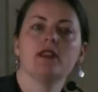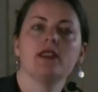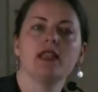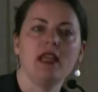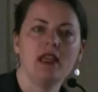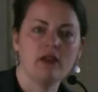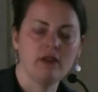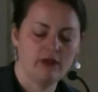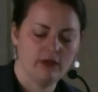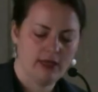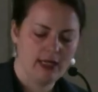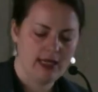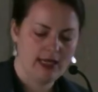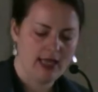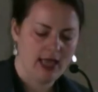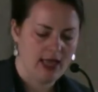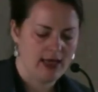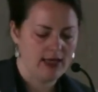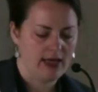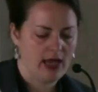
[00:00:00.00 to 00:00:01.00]

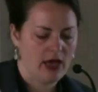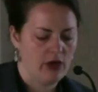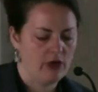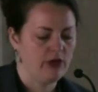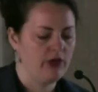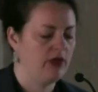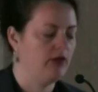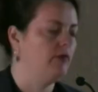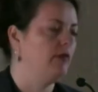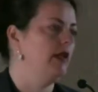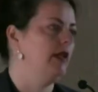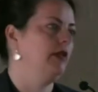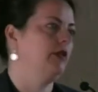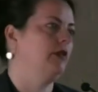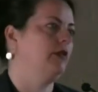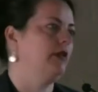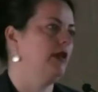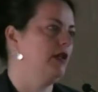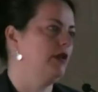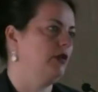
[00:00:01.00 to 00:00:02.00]
Safety and Health
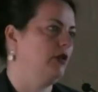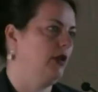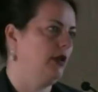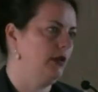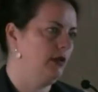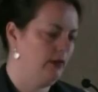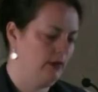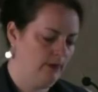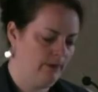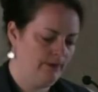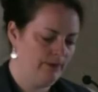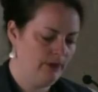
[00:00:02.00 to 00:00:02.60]
Administration,